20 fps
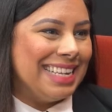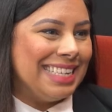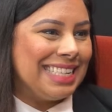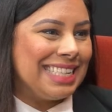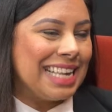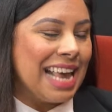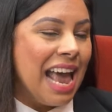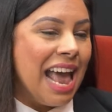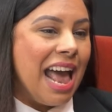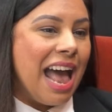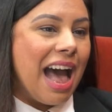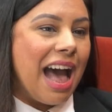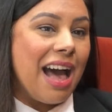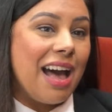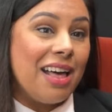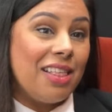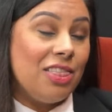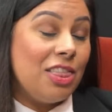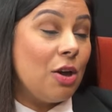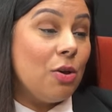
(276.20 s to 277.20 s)
us
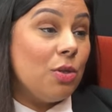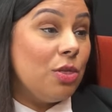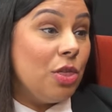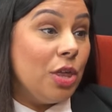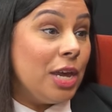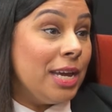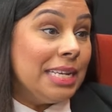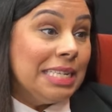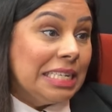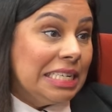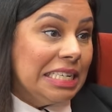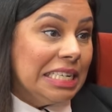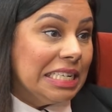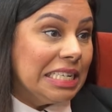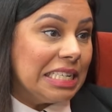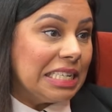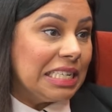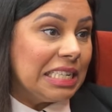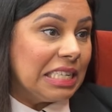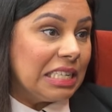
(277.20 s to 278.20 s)
uh they didn't
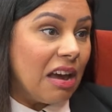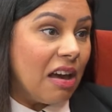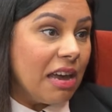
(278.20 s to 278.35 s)
exist